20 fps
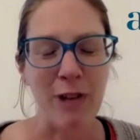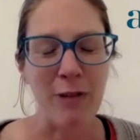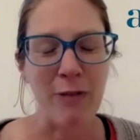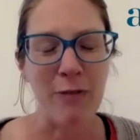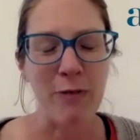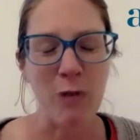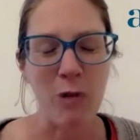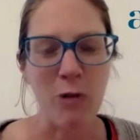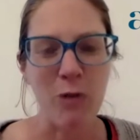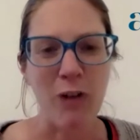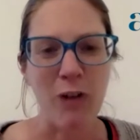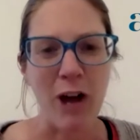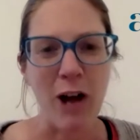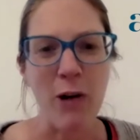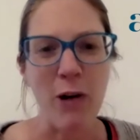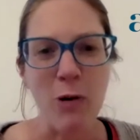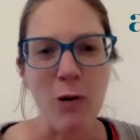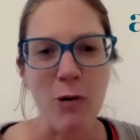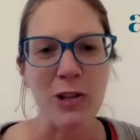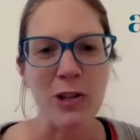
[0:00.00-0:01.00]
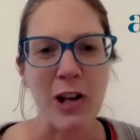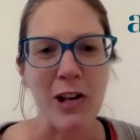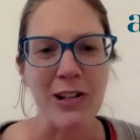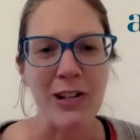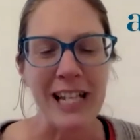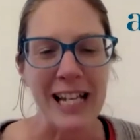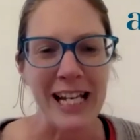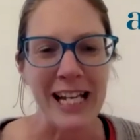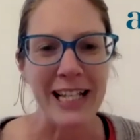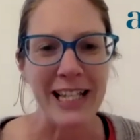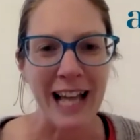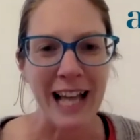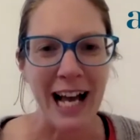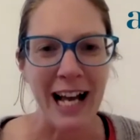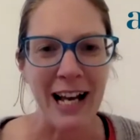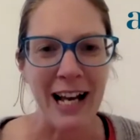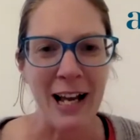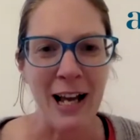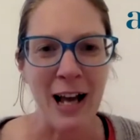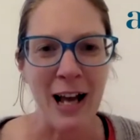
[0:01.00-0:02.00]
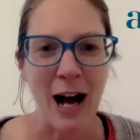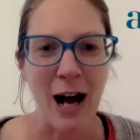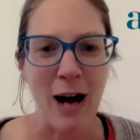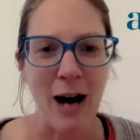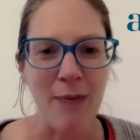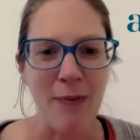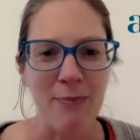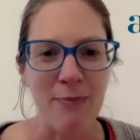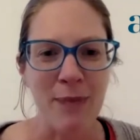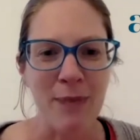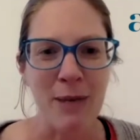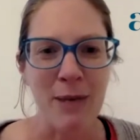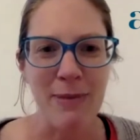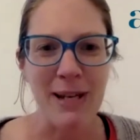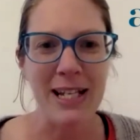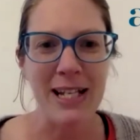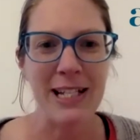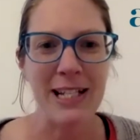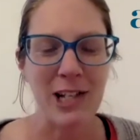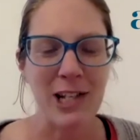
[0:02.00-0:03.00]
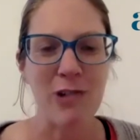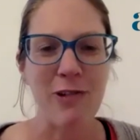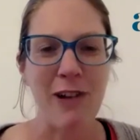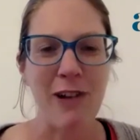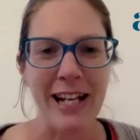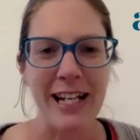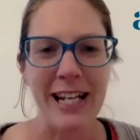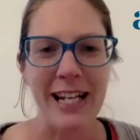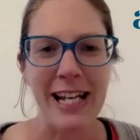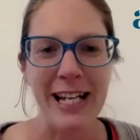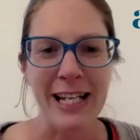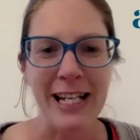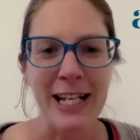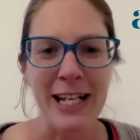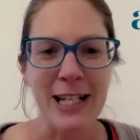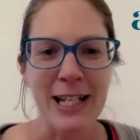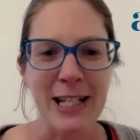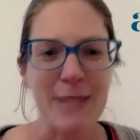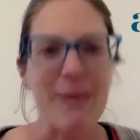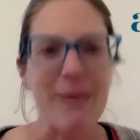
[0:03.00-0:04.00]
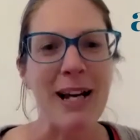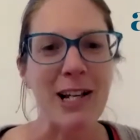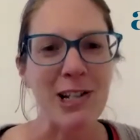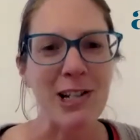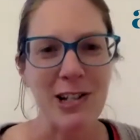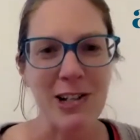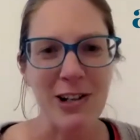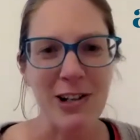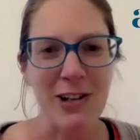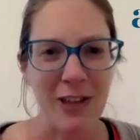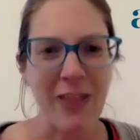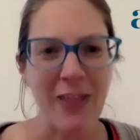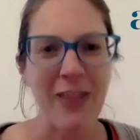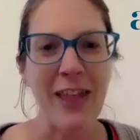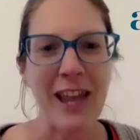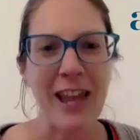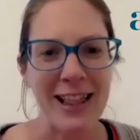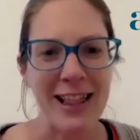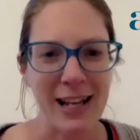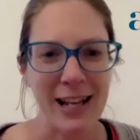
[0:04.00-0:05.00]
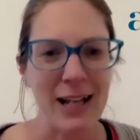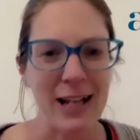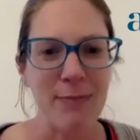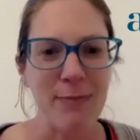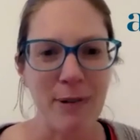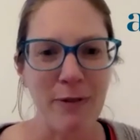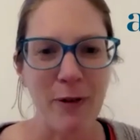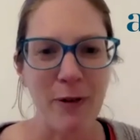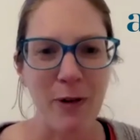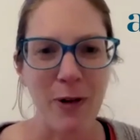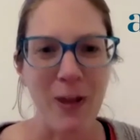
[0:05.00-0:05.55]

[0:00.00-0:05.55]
forthright also need that um, media training to make sure that they think before